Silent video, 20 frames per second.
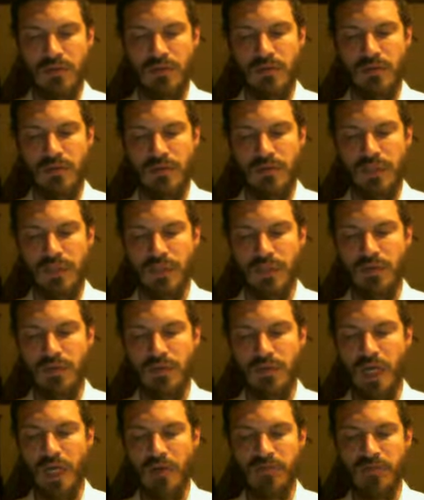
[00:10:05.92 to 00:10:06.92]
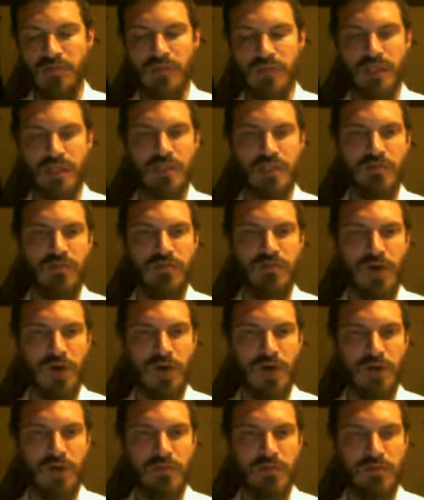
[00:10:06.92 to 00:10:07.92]
let's say we have
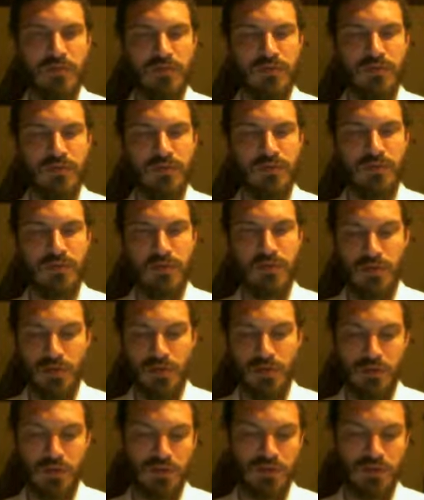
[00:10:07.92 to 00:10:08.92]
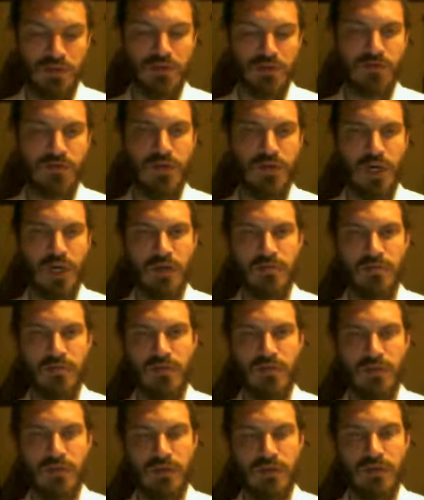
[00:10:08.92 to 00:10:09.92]
65 or 55,
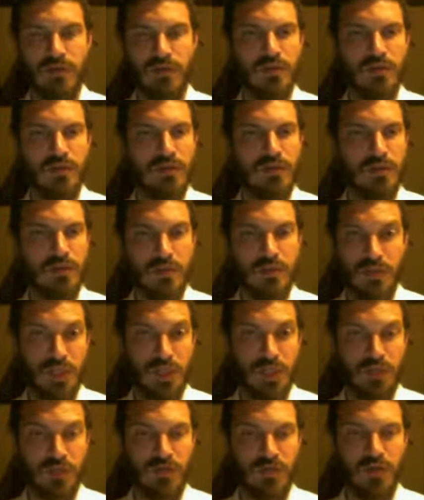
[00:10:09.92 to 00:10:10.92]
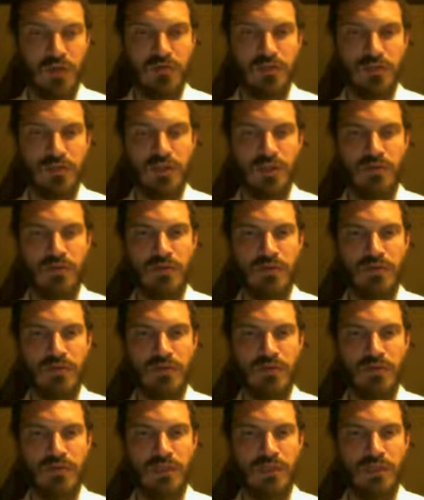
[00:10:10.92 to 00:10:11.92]
that's 5 units away from 60.